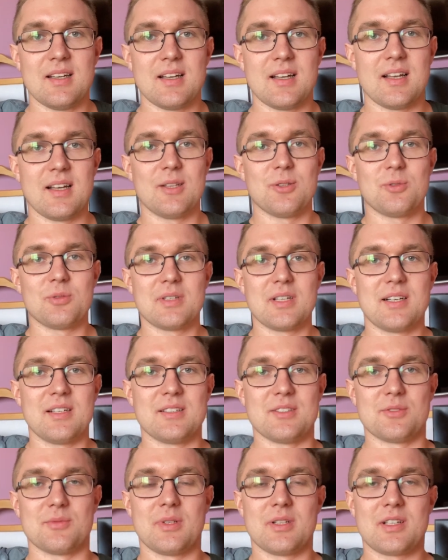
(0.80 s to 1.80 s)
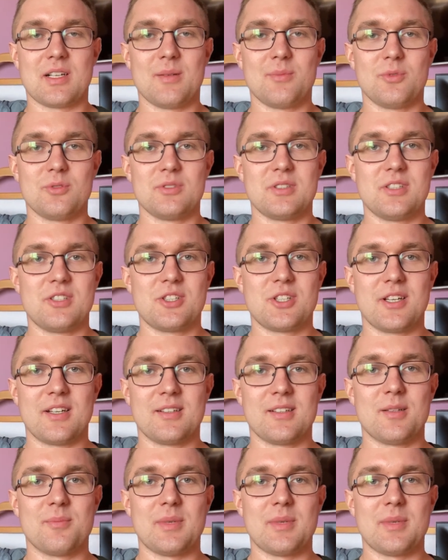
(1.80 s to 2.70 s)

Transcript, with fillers: Hello guys, welcome on this channel.